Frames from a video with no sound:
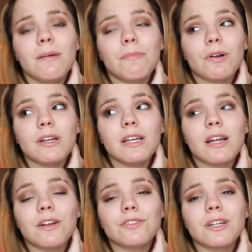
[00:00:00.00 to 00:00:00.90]
Mari
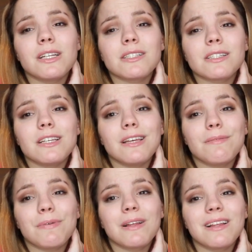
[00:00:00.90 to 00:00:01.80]
and I are trying to
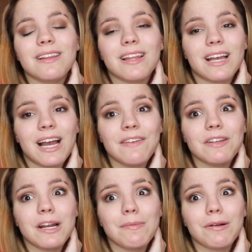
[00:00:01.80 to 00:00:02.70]
sleep. Like, I have
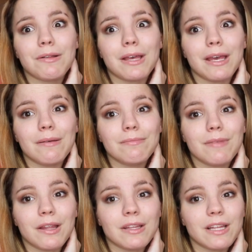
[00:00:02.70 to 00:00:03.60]
to get up early.
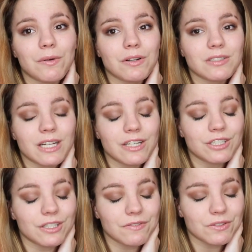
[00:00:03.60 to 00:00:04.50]
I think they worked night
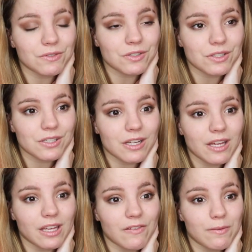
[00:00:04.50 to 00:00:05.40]
shifts, so it was just
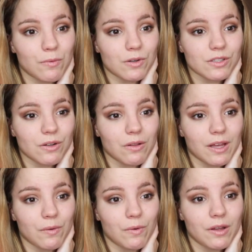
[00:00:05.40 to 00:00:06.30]
like even more so
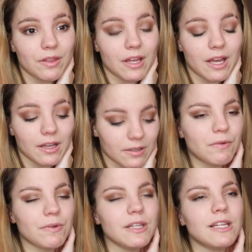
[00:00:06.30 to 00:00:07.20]
like what the heck.
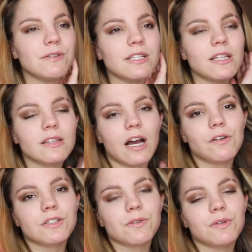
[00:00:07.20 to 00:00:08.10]
But really that was like the
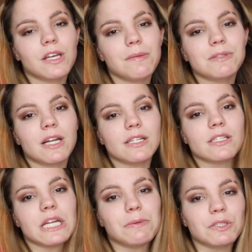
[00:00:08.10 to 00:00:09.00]
loudest it would get,
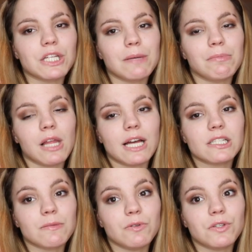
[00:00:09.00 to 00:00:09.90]
besides neighbors like
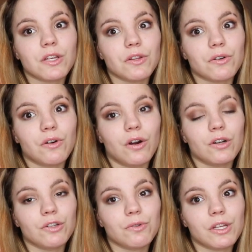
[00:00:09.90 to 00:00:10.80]
blasting music in their car
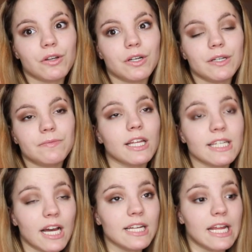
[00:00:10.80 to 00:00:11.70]
and you could hear it. Like,
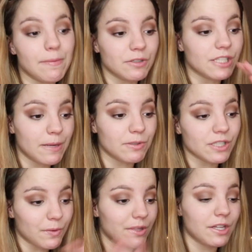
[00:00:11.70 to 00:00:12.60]
not neighbors
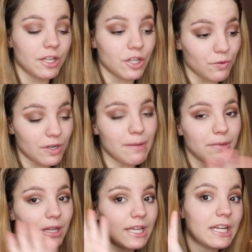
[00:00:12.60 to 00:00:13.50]
like within the unit,
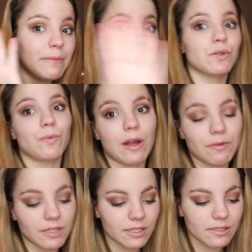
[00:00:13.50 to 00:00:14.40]
but like neighbors
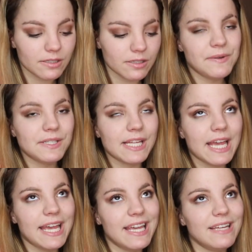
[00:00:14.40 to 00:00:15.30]
around us. It was
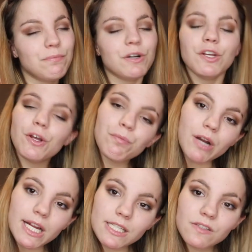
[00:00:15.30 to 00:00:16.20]
a pretty good
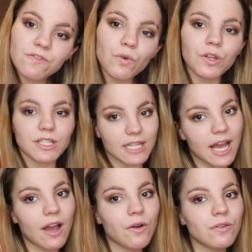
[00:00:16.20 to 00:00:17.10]
price for the
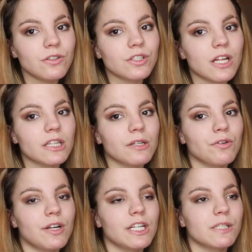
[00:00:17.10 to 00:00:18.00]
town, just not the
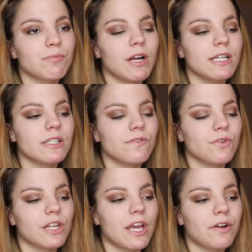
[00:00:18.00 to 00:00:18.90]
greatest price for the